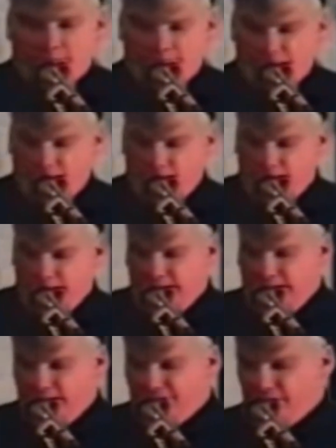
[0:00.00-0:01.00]
Uh, then we
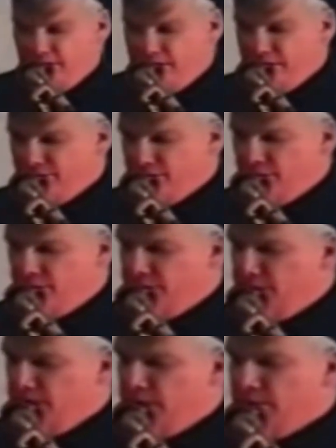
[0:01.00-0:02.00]
have uh, other
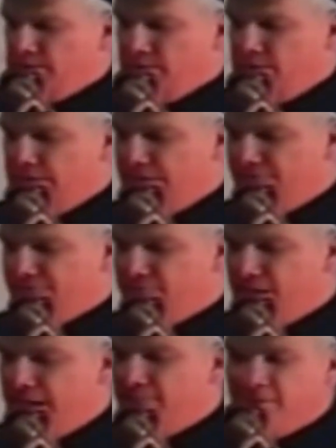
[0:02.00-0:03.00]
uh,
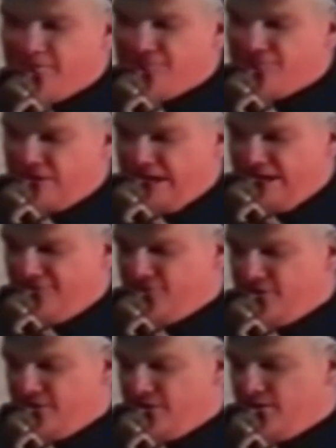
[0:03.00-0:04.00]
here's a popular
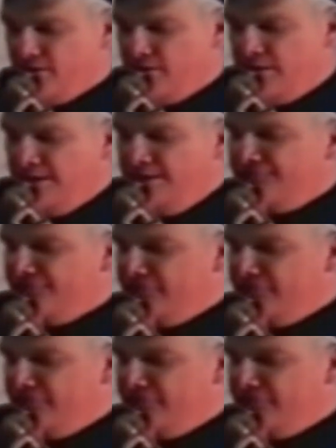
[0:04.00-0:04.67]
science article,